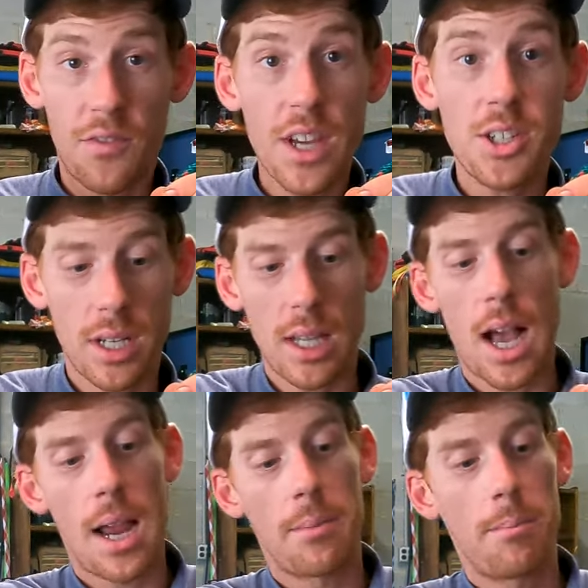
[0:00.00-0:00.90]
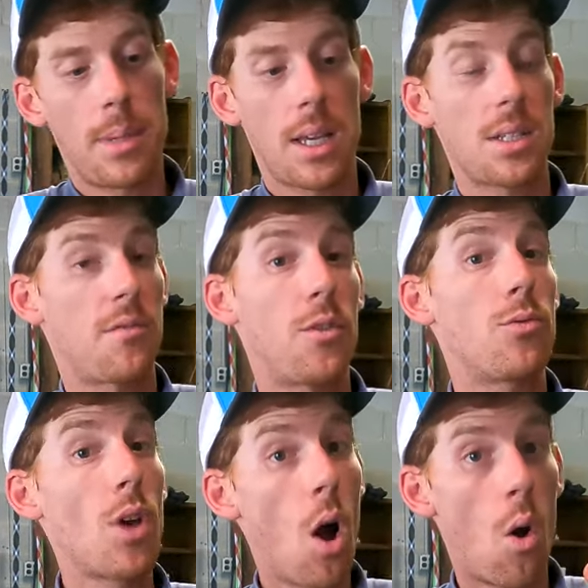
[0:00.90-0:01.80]
fishing line, because if you
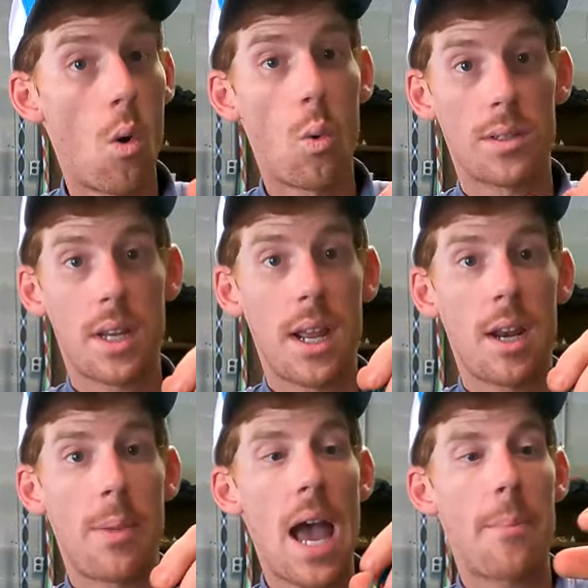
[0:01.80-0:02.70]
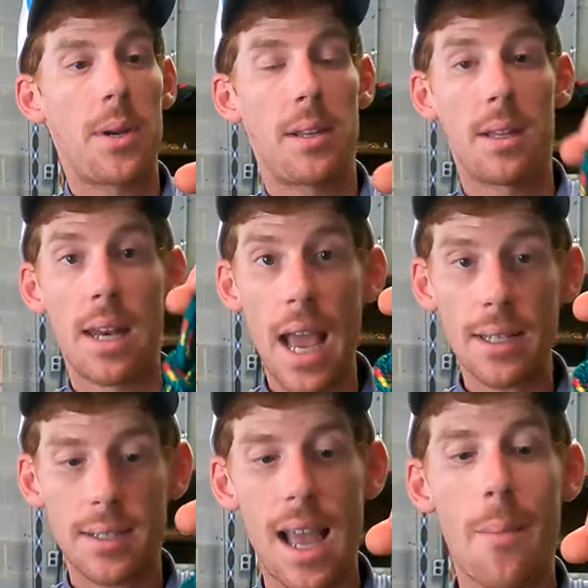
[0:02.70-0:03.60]
don't, what's gonna end up happening in the
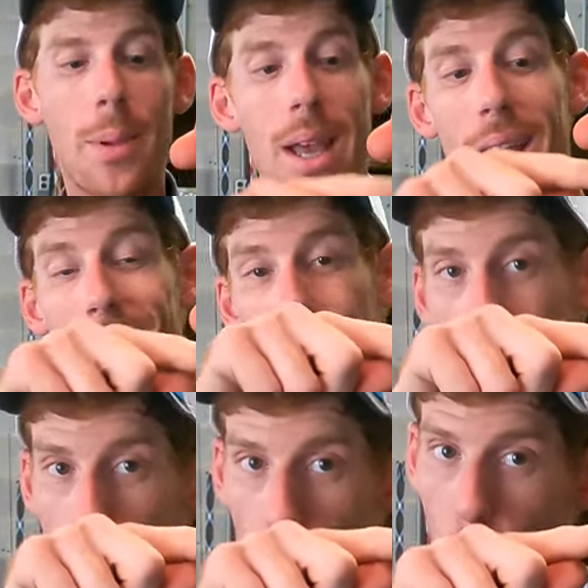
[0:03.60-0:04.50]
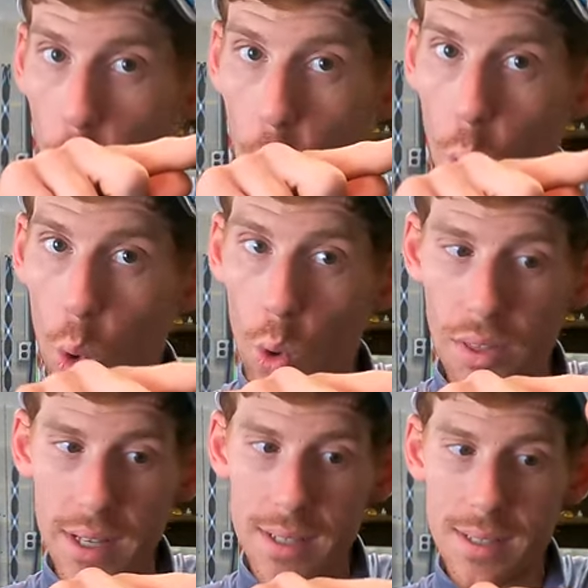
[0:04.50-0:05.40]
next step is you're gonna pull
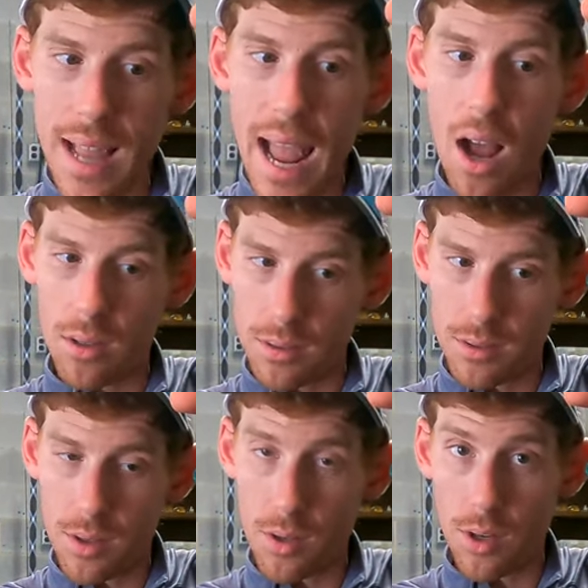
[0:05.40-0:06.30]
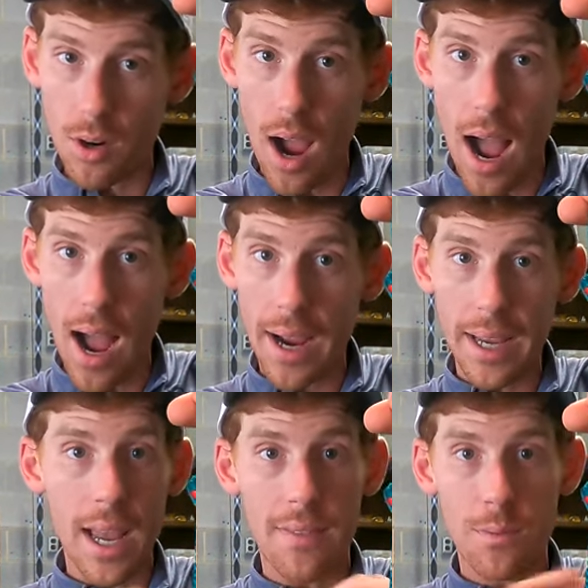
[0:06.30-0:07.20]
this down to your
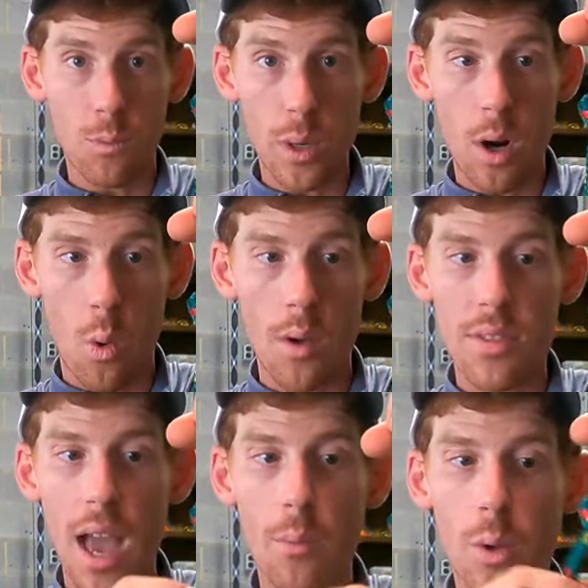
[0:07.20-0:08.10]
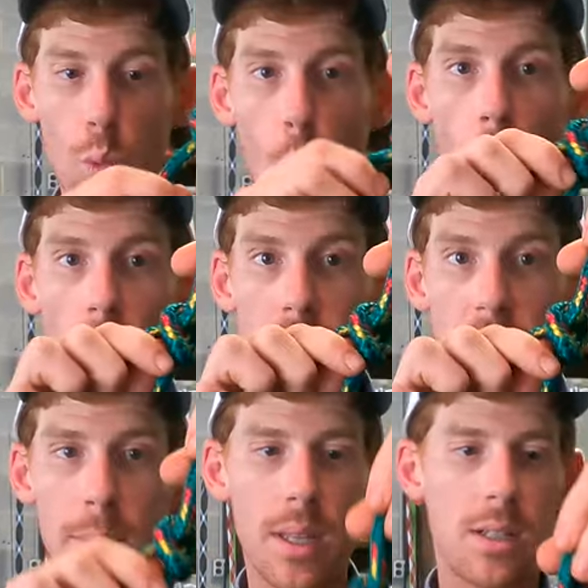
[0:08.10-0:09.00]
eye, and we don't want that. We want to
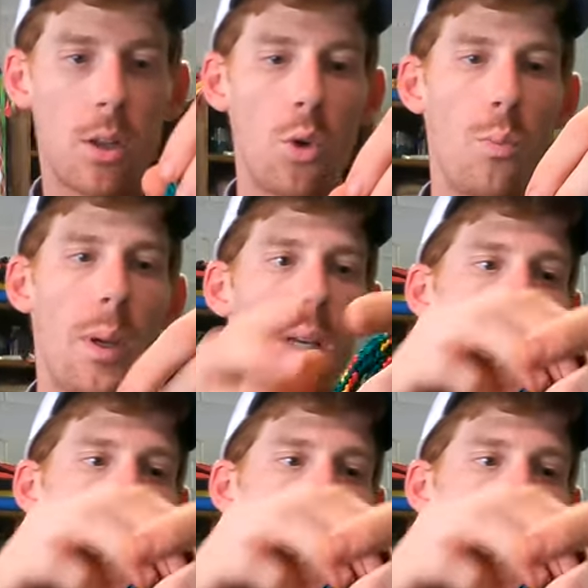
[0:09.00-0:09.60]
keep this loop.